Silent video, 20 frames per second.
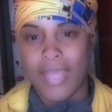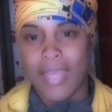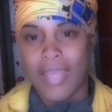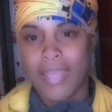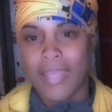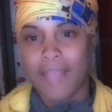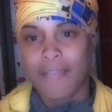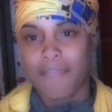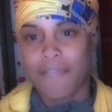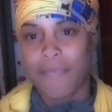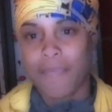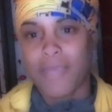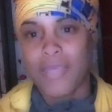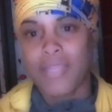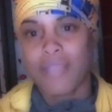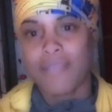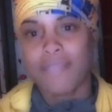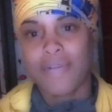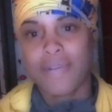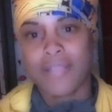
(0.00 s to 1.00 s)
And for
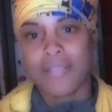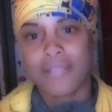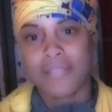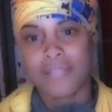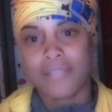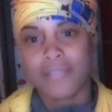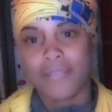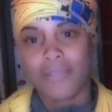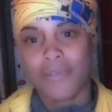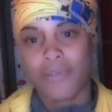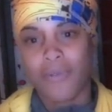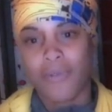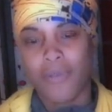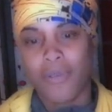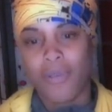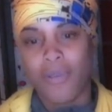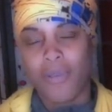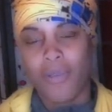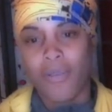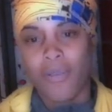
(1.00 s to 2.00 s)
many of us,
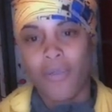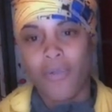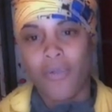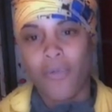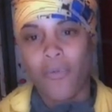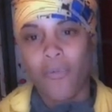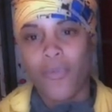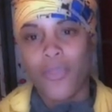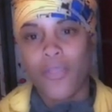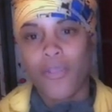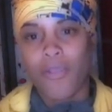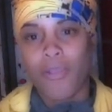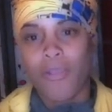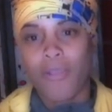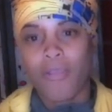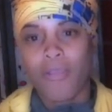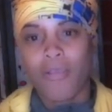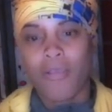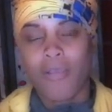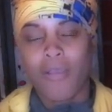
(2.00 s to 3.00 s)
we
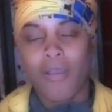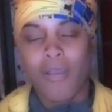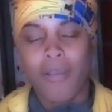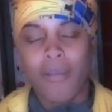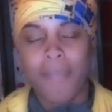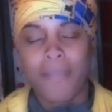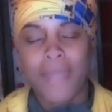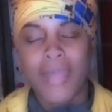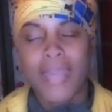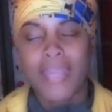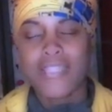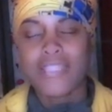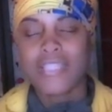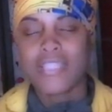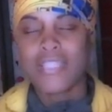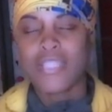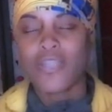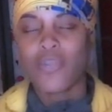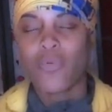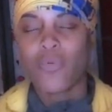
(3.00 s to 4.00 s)
are
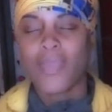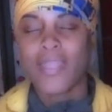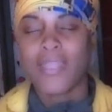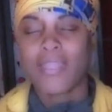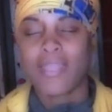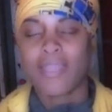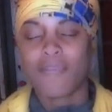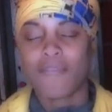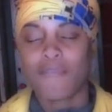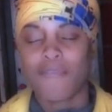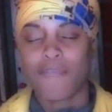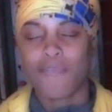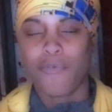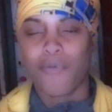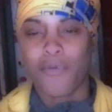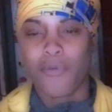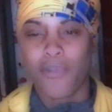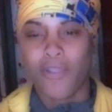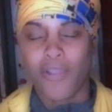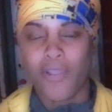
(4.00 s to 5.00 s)
patiently awaiting
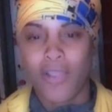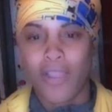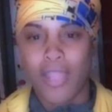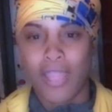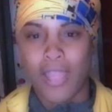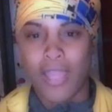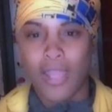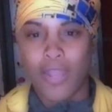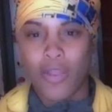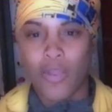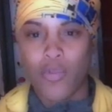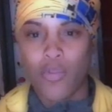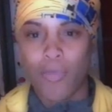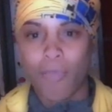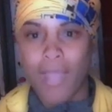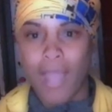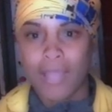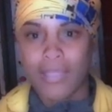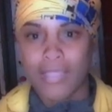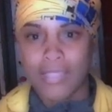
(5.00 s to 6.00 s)
for
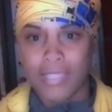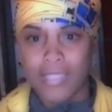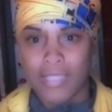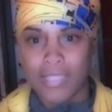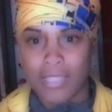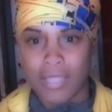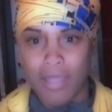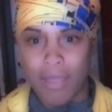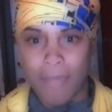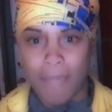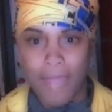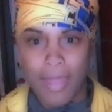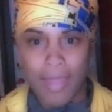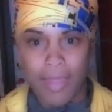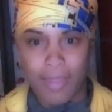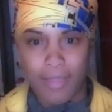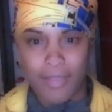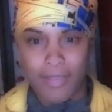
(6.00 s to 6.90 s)
normality to come back.